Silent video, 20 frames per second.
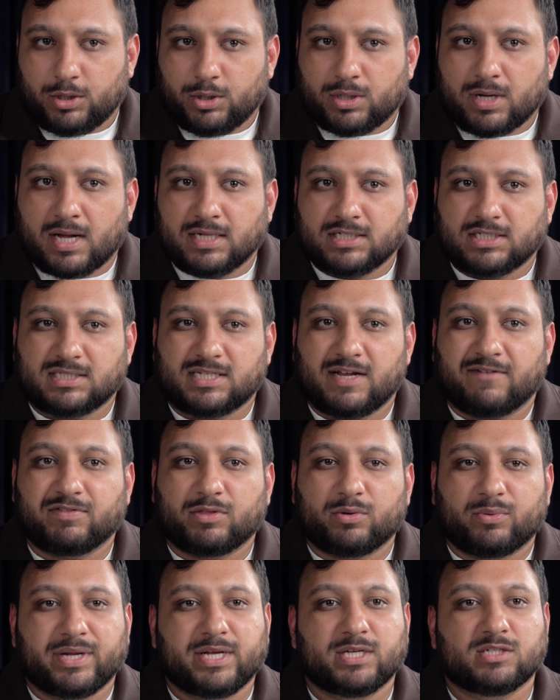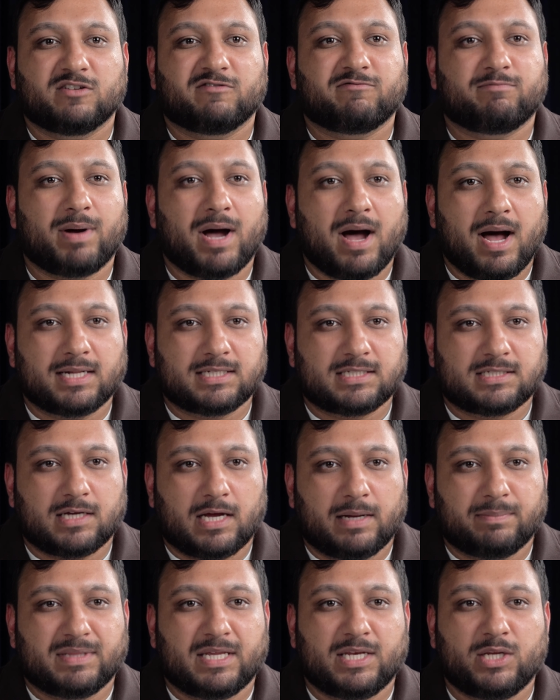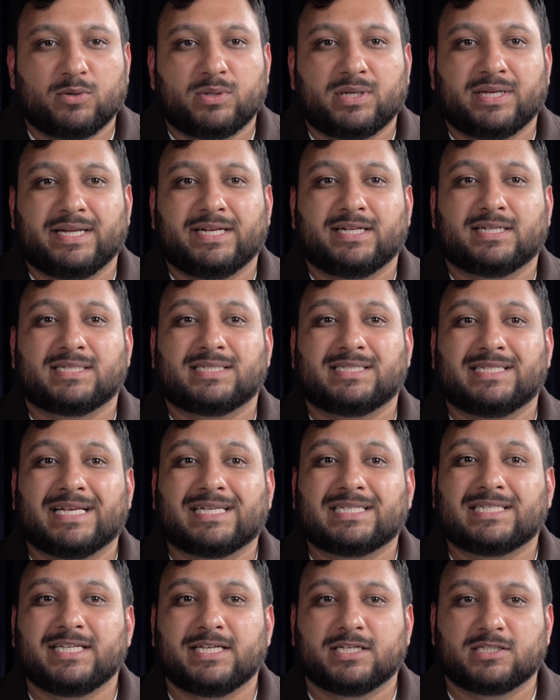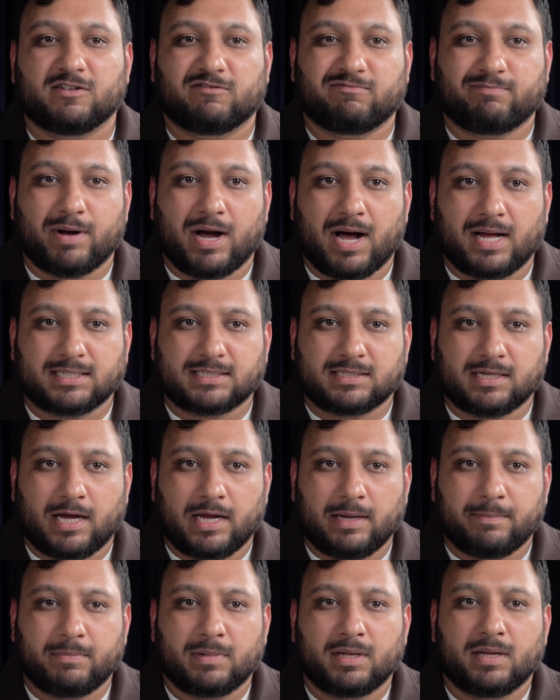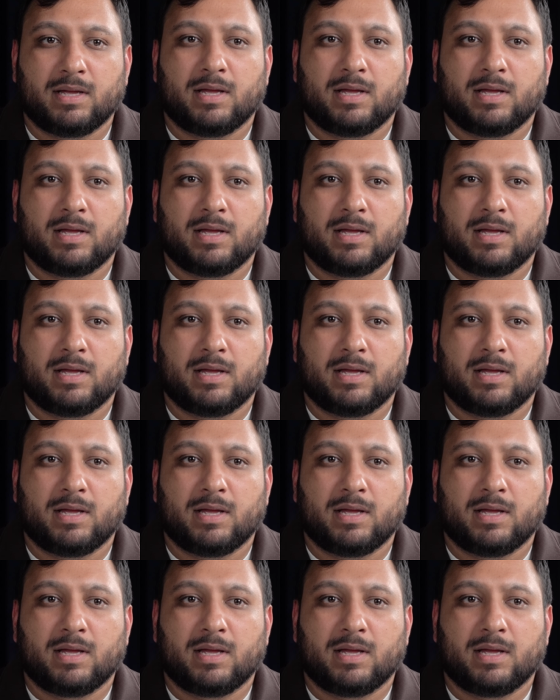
You can't just have 3 years of part-time, then you'd need 6 years of part-time,